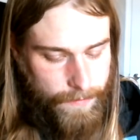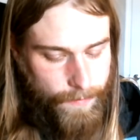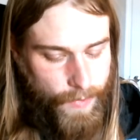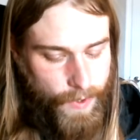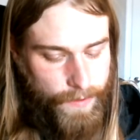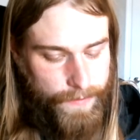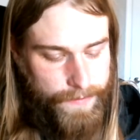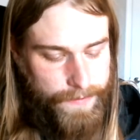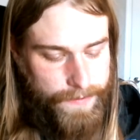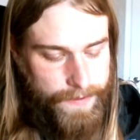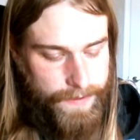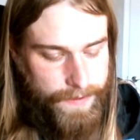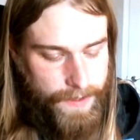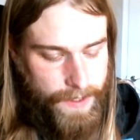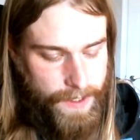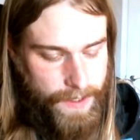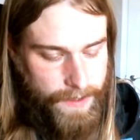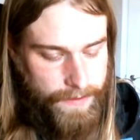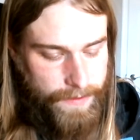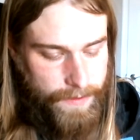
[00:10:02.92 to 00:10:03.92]
Milton
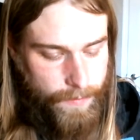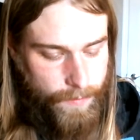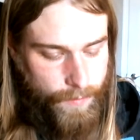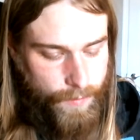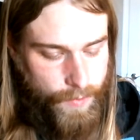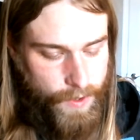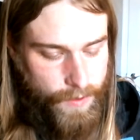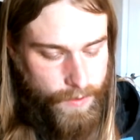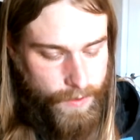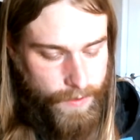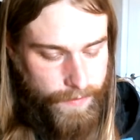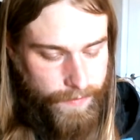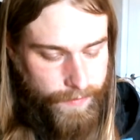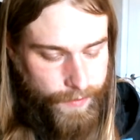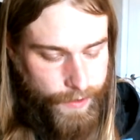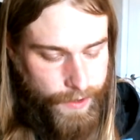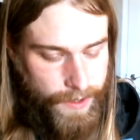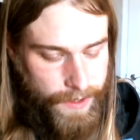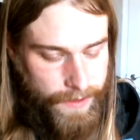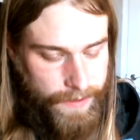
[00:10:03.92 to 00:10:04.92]
says it
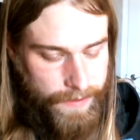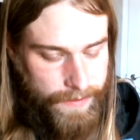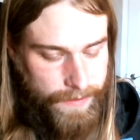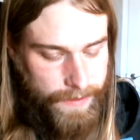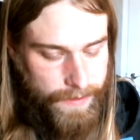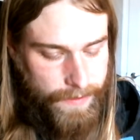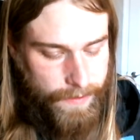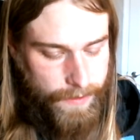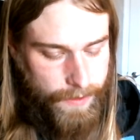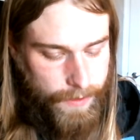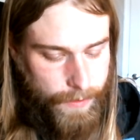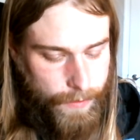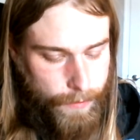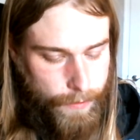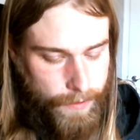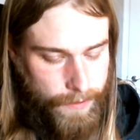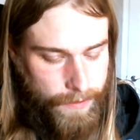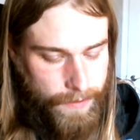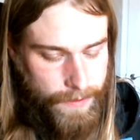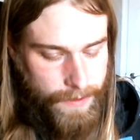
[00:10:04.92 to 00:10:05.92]
beautifully in his
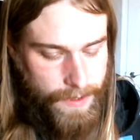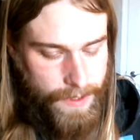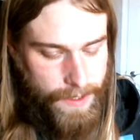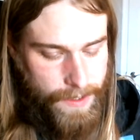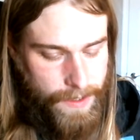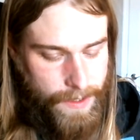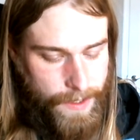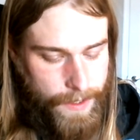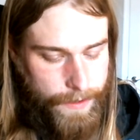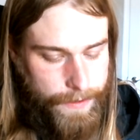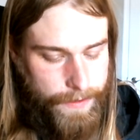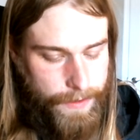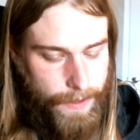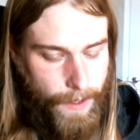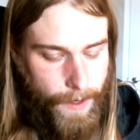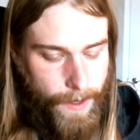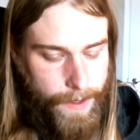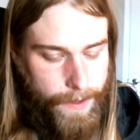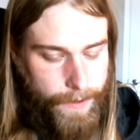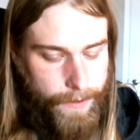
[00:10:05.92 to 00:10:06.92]
conclusion,
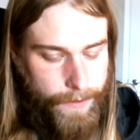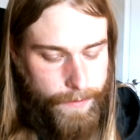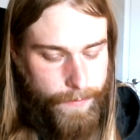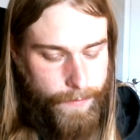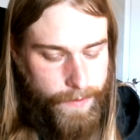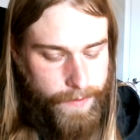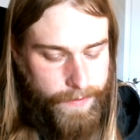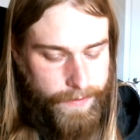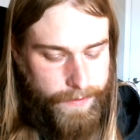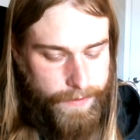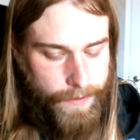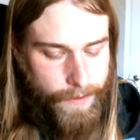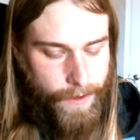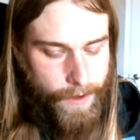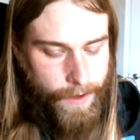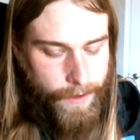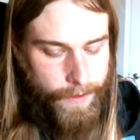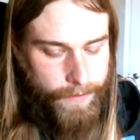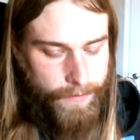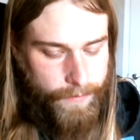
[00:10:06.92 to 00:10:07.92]
attired with
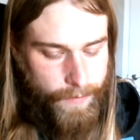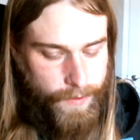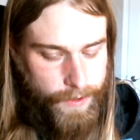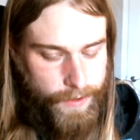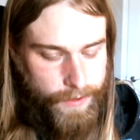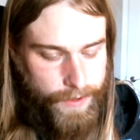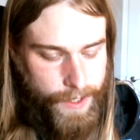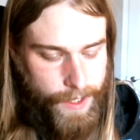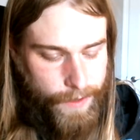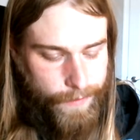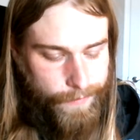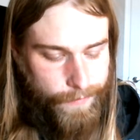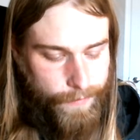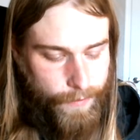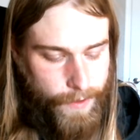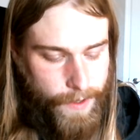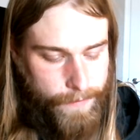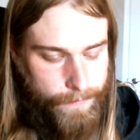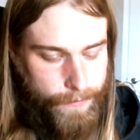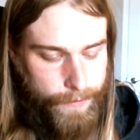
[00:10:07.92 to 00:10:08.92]
stars we shall
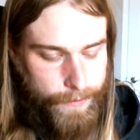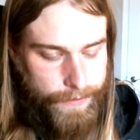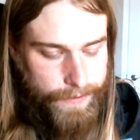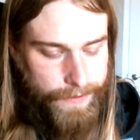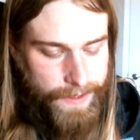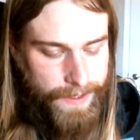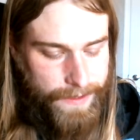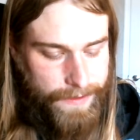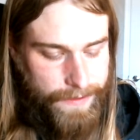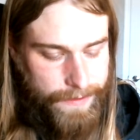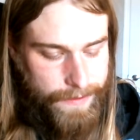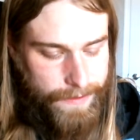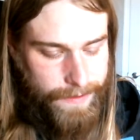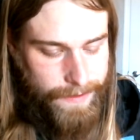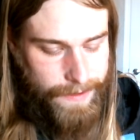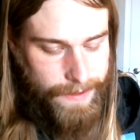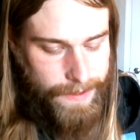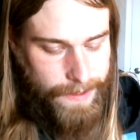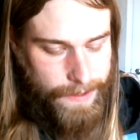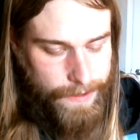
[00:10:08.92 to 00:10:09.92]
forever sit,
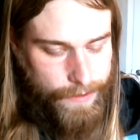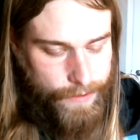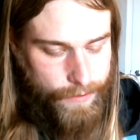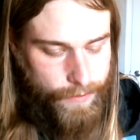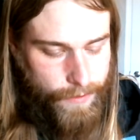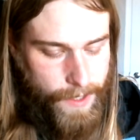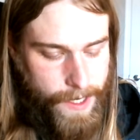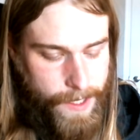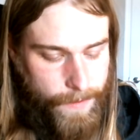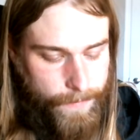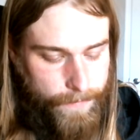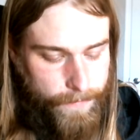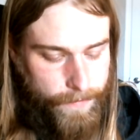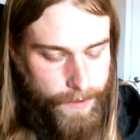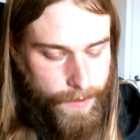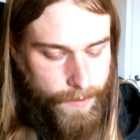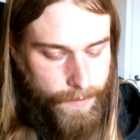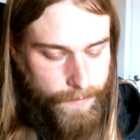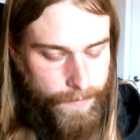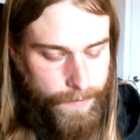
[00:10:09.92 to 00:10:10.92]

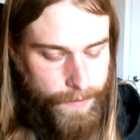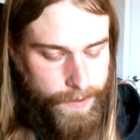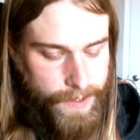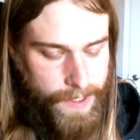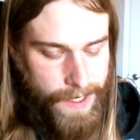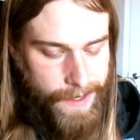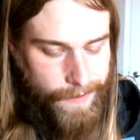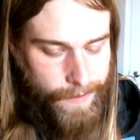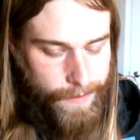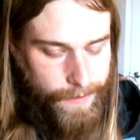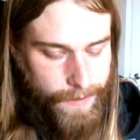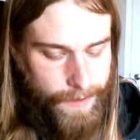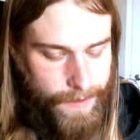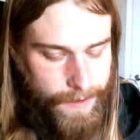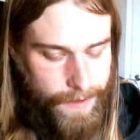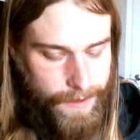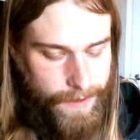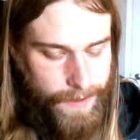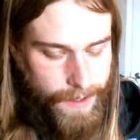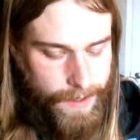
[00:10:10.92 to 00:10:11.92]
triumphing over death,
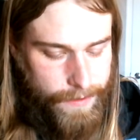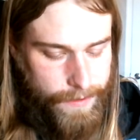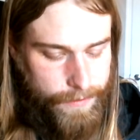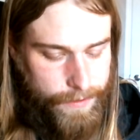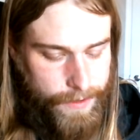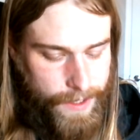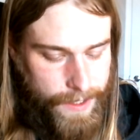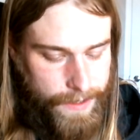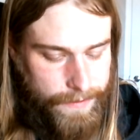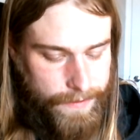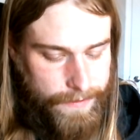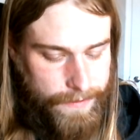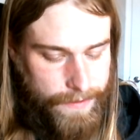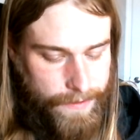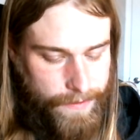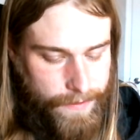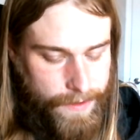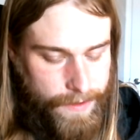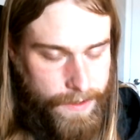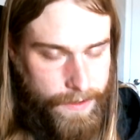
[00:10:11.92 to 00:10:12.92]
and chance
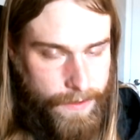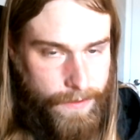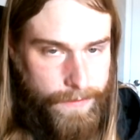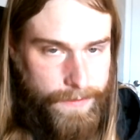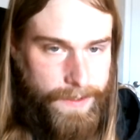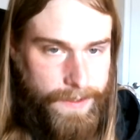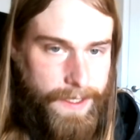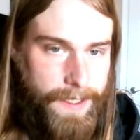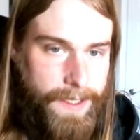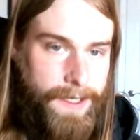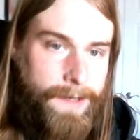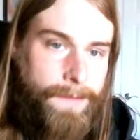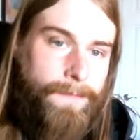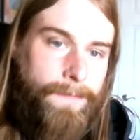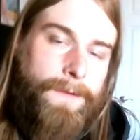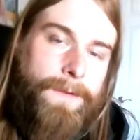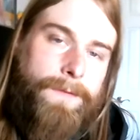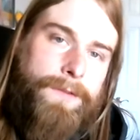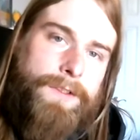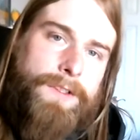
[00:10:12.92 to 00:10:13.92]
to thee, O
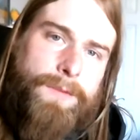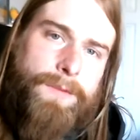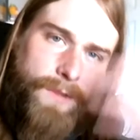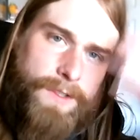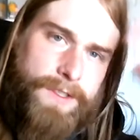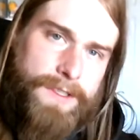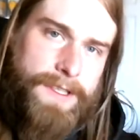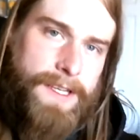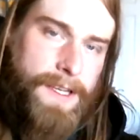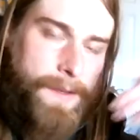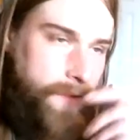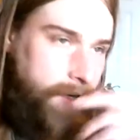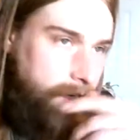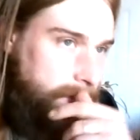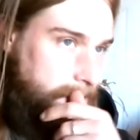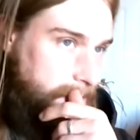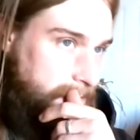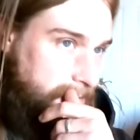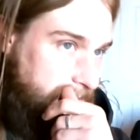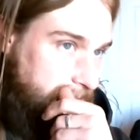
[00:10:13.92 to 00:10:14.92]
time. For some reason that
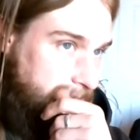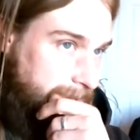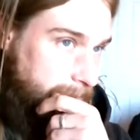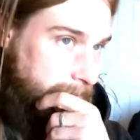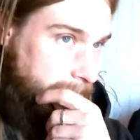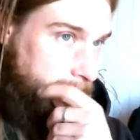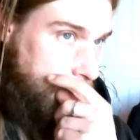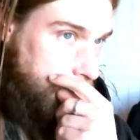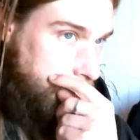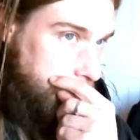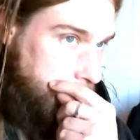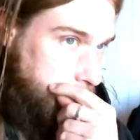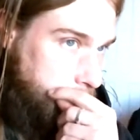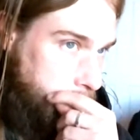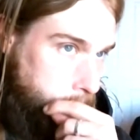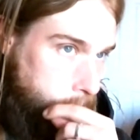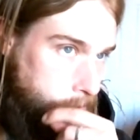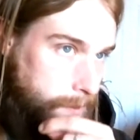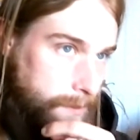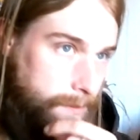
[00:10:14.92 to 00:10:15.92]
makes me think of
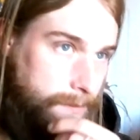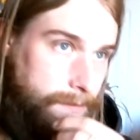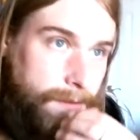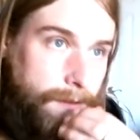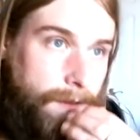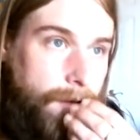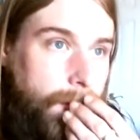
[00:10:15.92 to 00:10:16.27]
Egyptian,